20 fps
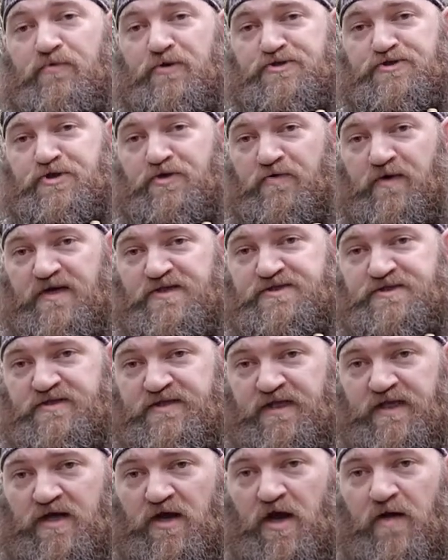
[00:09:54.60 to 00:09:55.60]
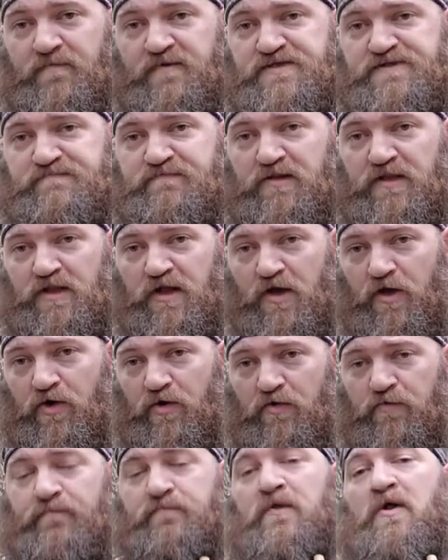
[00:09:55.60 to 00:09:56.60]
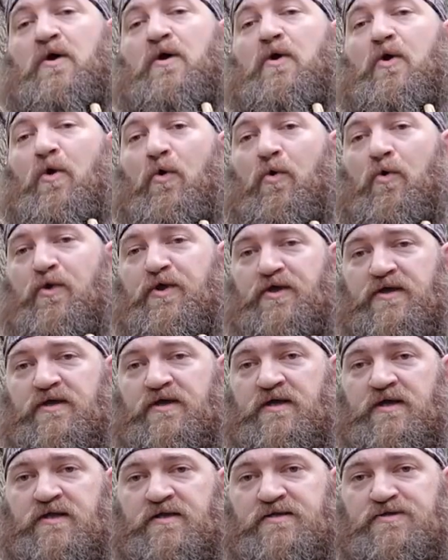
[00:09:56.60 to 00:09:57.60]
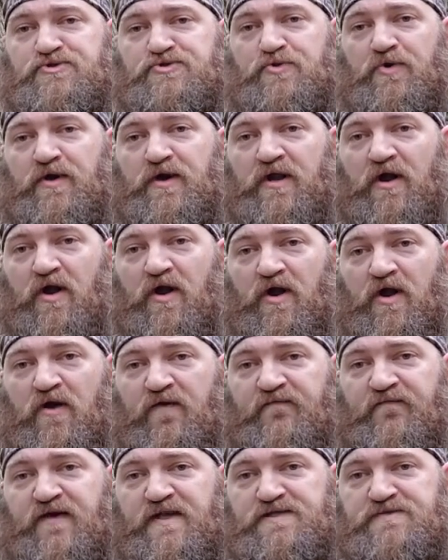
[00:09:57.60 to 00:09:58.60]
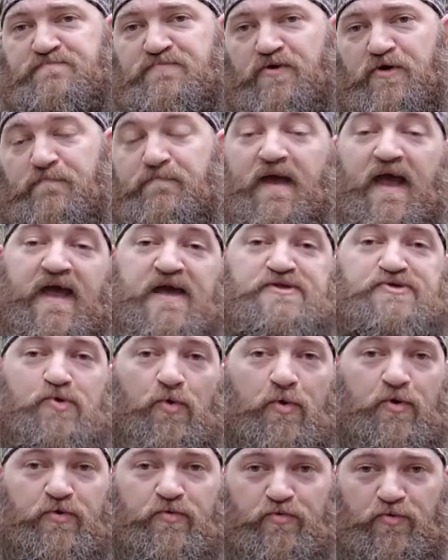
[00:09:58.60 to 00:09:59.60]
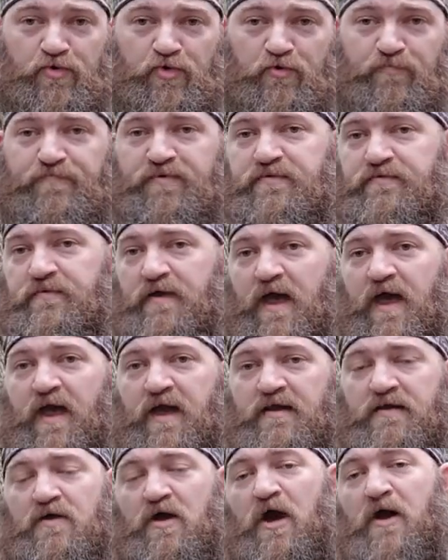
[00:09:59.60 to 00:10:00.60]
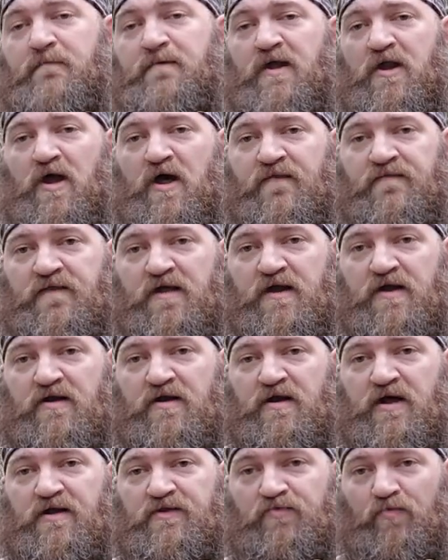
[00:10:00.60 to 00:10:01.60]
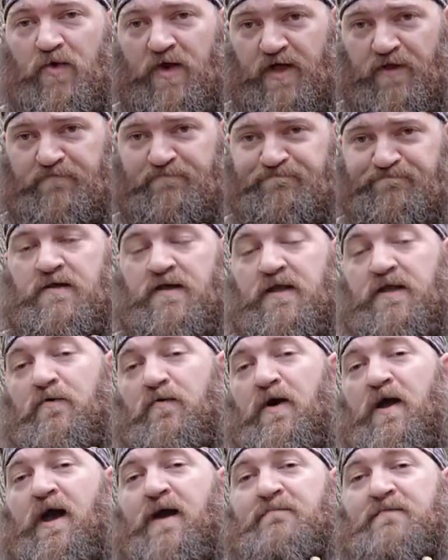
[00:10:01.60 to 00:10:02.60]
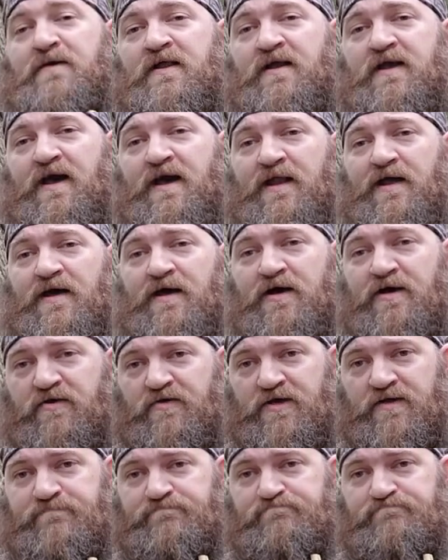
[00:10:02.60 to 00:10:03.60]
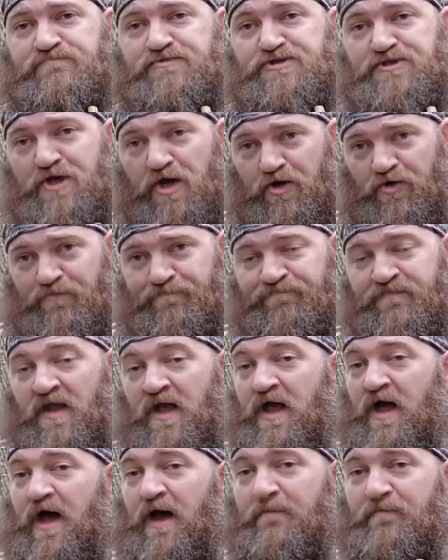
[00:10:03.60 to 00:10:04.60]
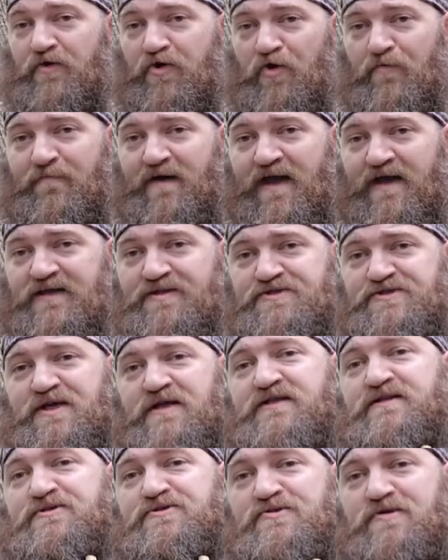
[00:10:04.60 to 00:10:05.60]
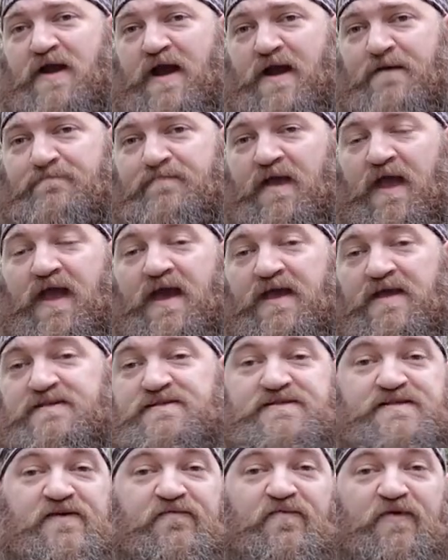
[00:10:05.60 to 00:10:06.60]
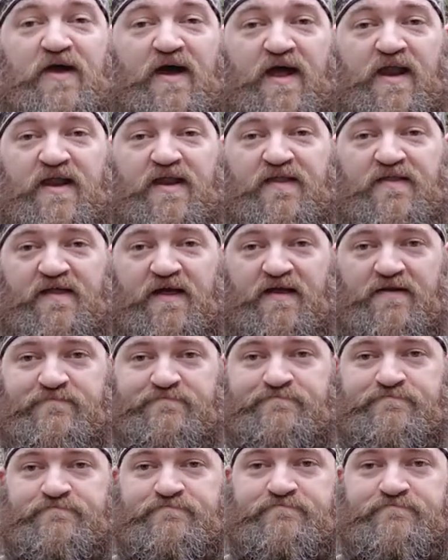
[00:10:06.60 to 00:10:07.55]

Put your question in the comments below, or you can join our Facebook page or group and comment on there as well. Anyway, getting kind of hungry, so I'm going to go back and check the trap and see if we got anything.